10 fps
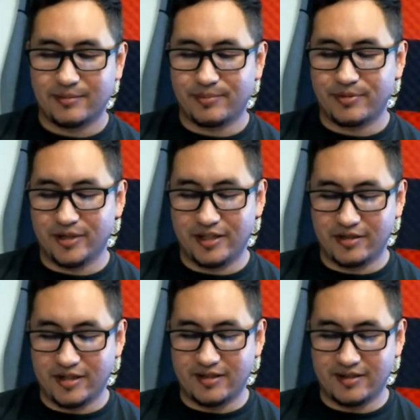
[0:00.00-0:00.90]
Pretty
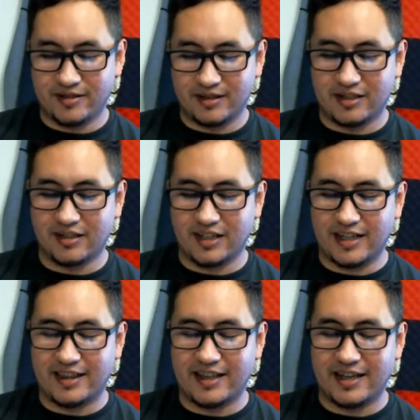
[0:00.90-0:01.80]
crazy. I'm gonna
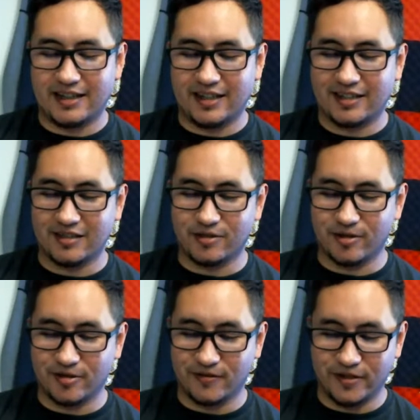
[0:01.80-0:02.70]
like that. Thanks,
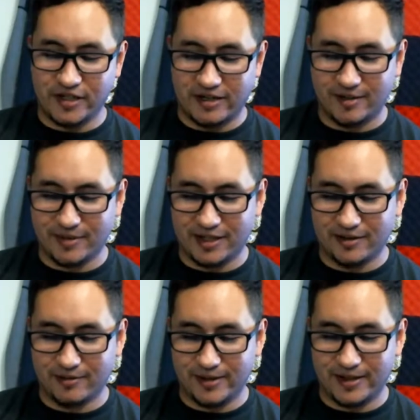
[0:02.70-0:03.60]
Latrizzle, for sharing. By
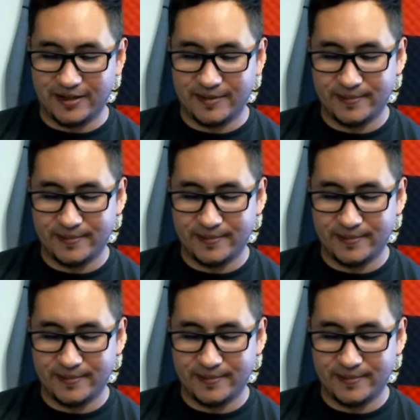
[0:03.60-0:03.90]
the way.